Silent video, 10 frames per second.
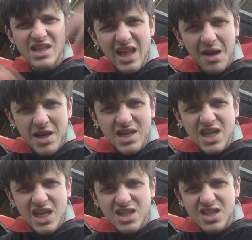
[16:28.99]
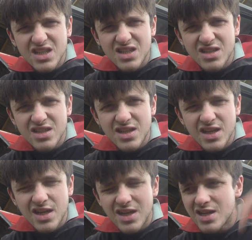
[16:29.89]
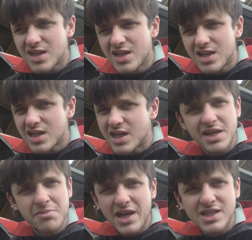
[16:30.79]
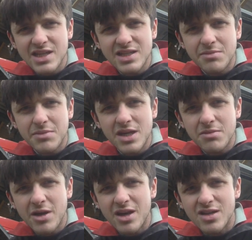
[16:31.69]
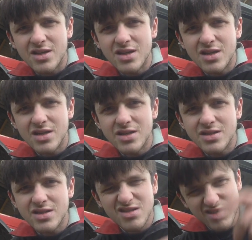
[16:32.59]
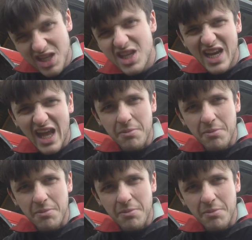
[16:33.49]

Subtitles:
Did that make sense? It didn't make sense to me, but you get the